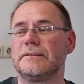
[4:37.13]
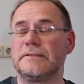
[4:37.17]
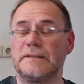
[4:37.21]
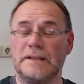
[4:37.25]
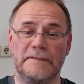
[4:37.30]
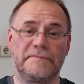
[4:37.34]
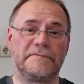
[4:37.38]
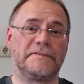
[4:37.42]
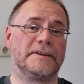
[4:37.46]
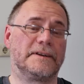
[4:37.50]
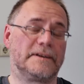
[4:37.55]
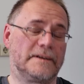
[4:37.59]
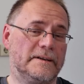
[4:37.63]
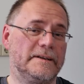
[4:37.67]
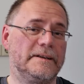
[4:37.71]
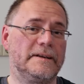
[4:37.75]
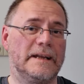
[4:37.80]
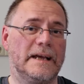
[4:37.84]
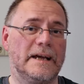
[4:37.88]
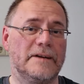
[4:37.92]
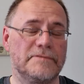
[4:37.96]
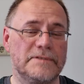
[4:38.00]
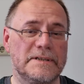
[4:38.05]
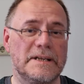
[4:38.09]
Definitely
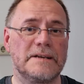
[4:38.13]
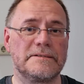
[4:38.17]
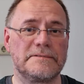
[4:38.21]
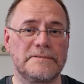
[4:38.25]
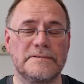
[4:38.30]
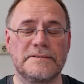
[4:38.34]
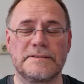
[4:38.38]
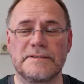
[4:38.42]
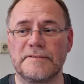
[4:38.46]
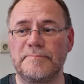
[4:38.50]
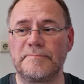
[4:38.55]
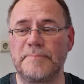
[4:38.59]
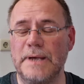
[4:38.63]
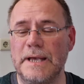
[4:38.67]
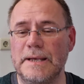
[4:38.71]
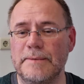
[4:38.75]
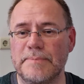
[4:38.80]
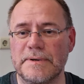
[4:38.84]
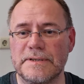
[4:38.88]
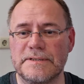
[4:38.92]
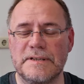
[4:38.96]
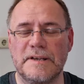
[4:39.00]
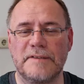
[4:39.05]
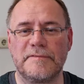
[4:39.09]
now dozens of
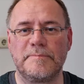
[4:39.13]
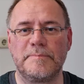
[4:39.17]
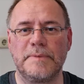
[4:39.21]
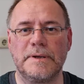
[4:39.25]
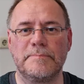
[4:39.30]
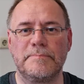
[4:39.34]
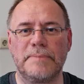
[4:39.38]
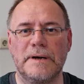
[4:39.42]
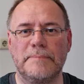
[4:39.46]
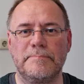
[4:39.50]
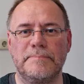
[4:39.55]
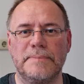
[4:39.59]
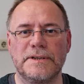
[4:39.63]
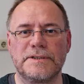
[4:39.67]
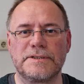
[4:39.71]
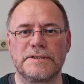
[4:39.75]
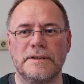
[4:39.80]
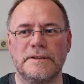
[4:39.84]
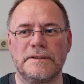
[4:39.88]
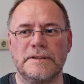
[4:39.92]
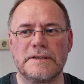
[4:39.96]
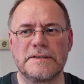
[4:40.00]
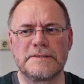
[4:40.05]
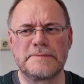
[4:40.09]
papers have been published
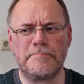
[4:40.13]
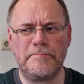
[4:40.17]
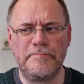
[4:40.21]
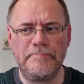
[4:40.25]
on this.